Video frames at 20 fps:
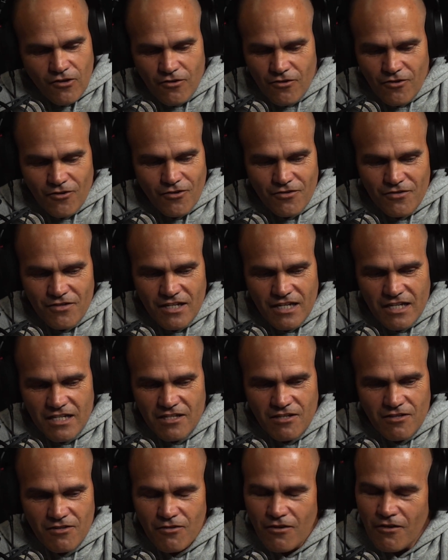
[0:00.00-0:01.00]

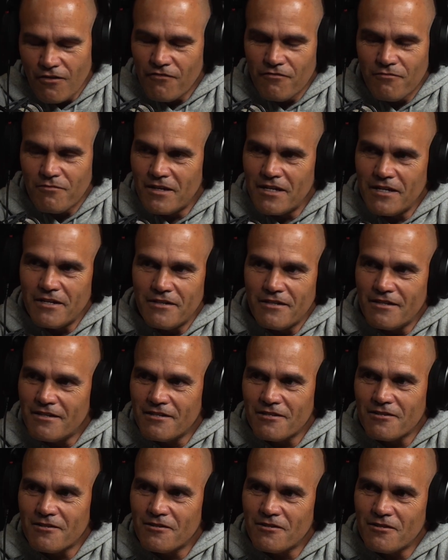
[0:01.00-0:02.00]
context to life, man.
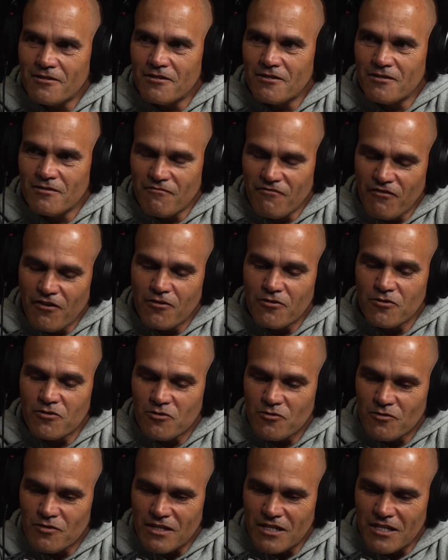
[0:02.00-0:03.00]
It's just
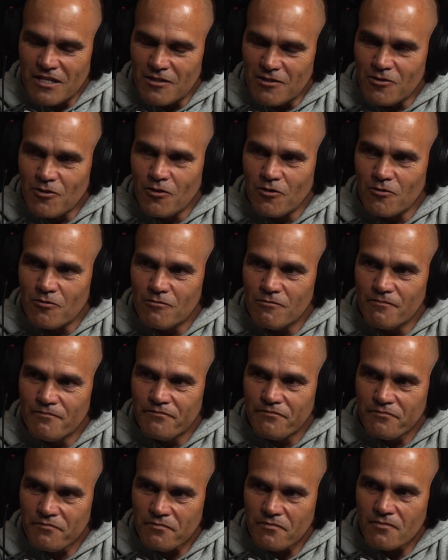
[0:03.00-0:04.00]
focus on the internal.
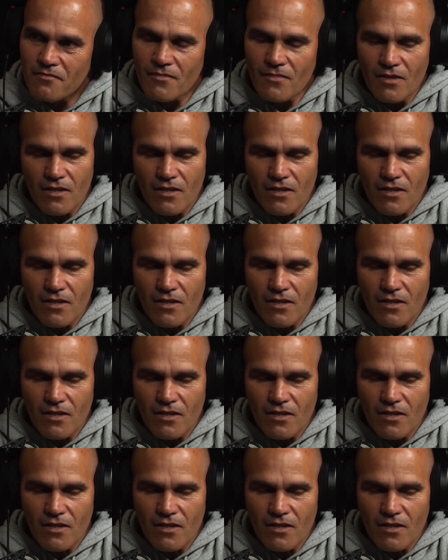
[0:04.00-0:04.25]
Yeah.